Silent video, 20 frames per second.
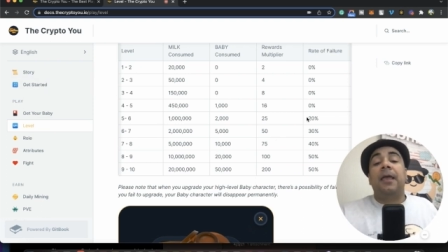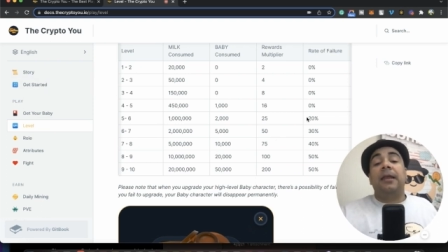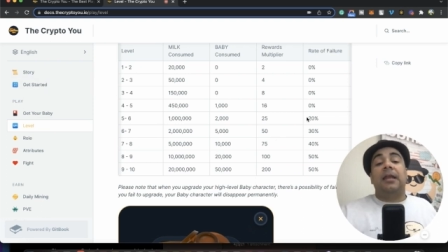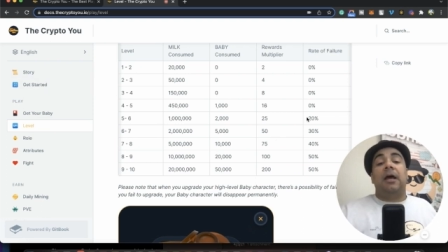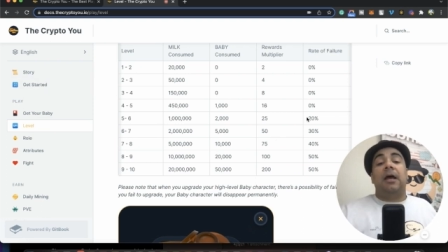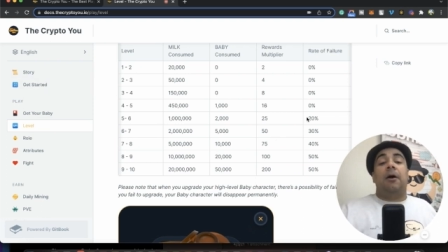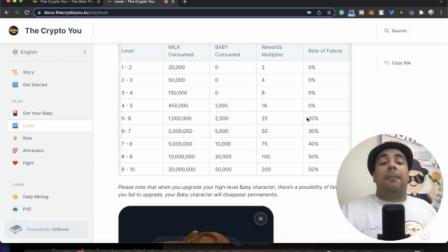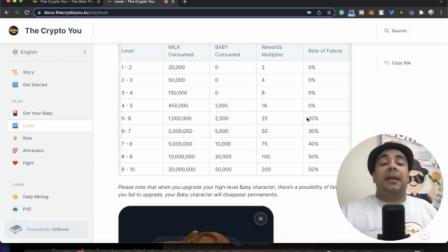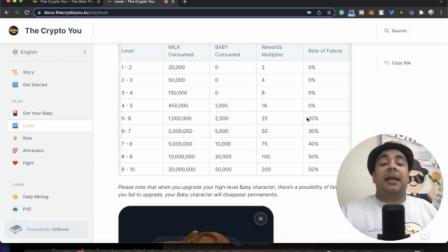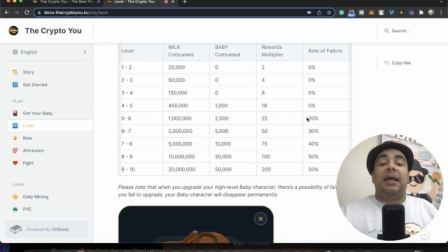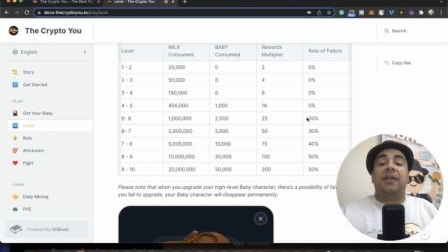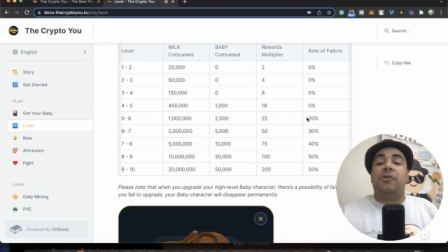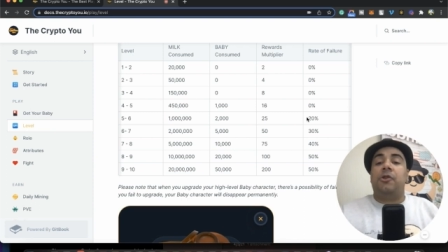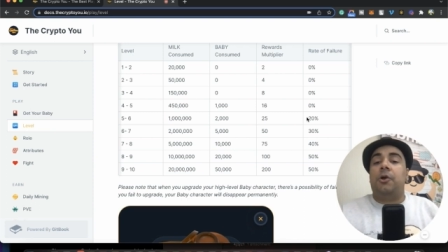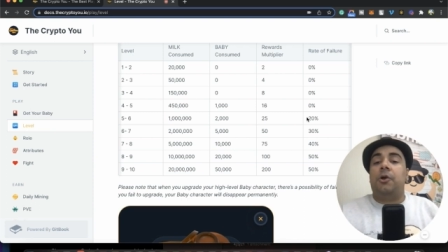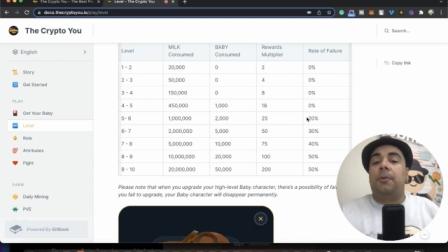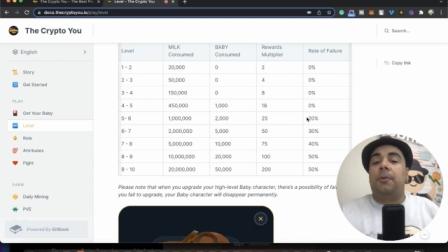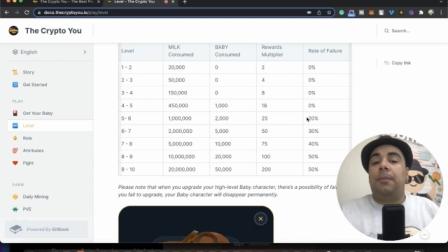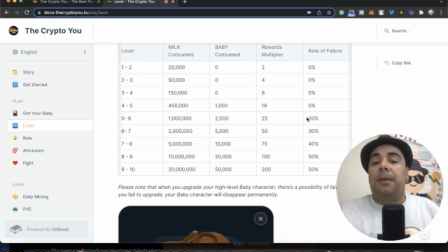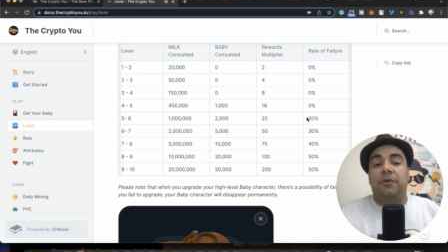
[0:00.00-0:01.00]
Now, I'm going to
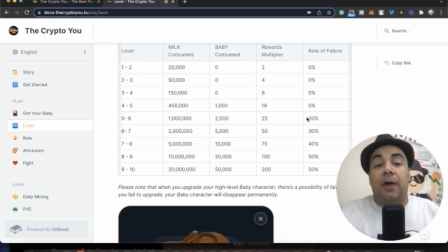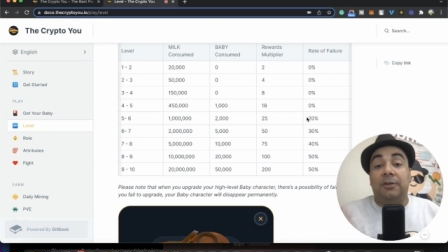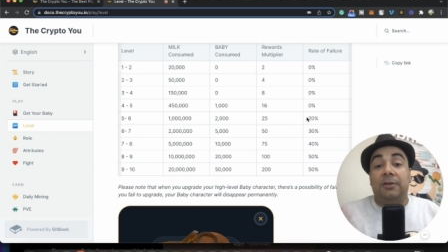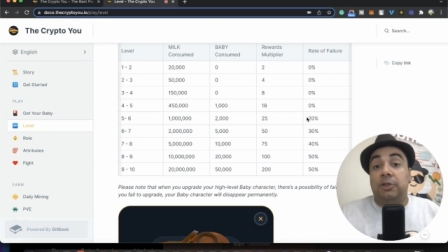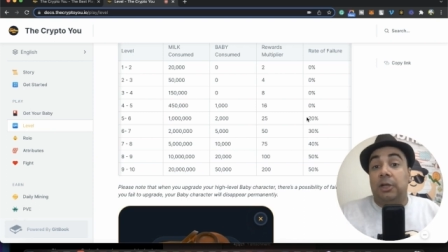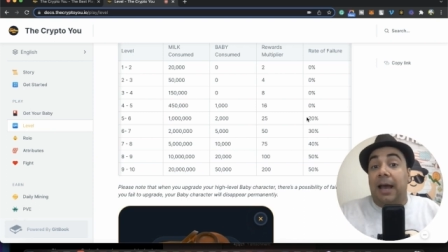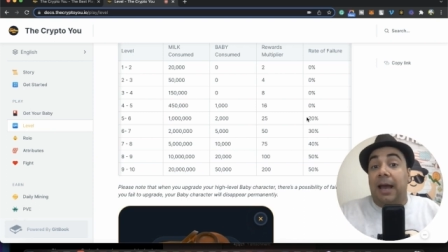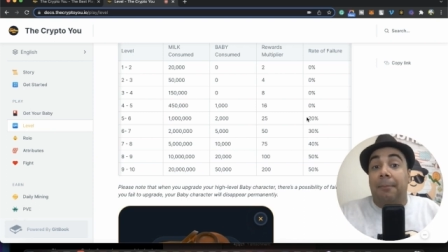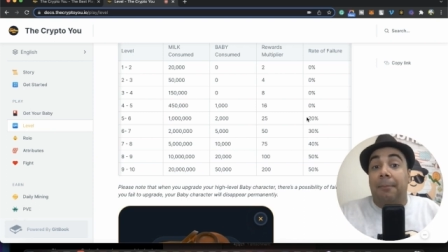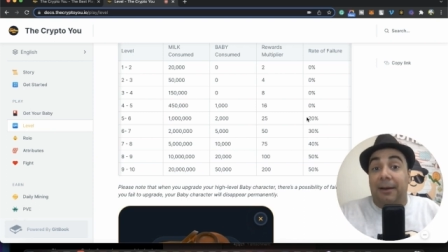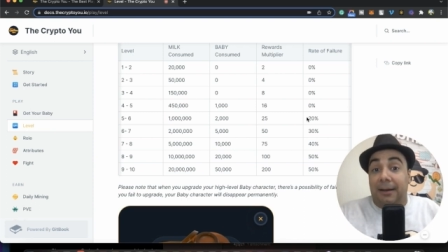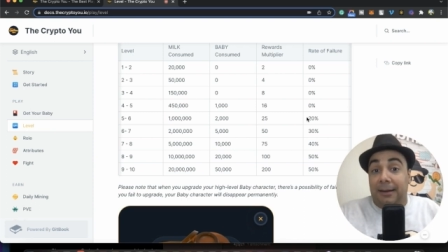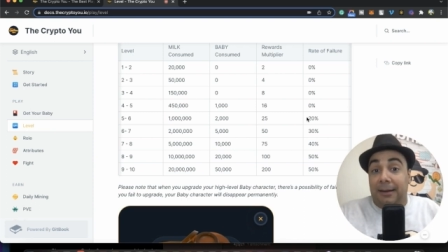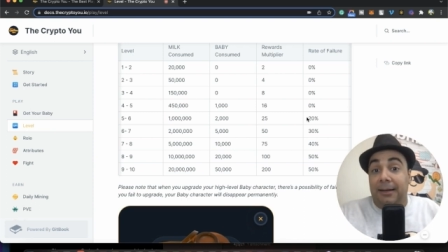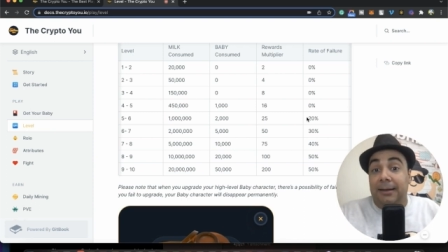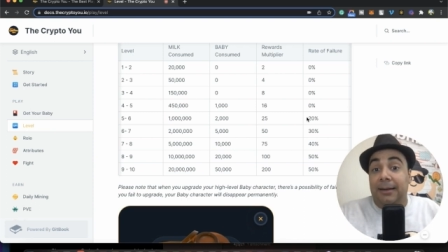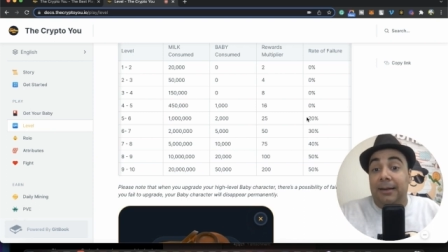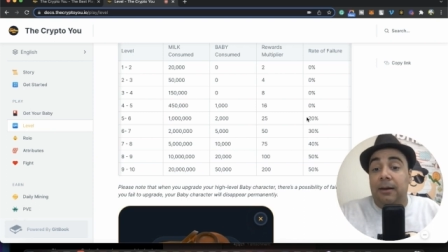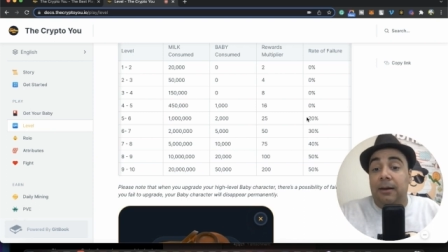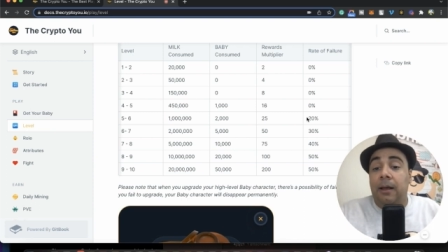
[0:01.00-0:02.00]
assume if you actually
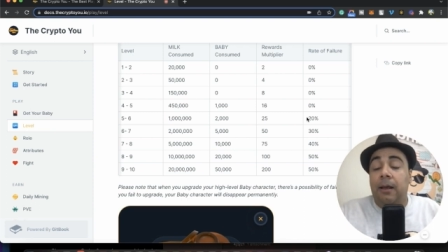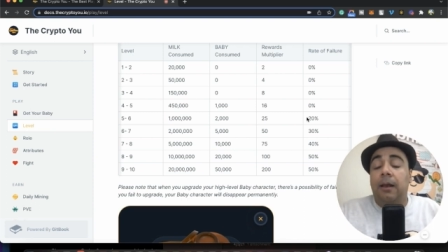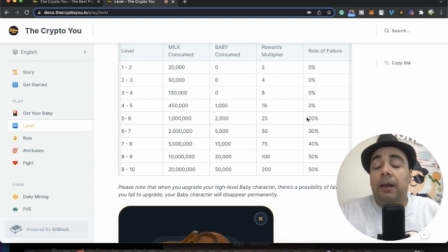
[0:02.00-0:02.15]
upgrade it,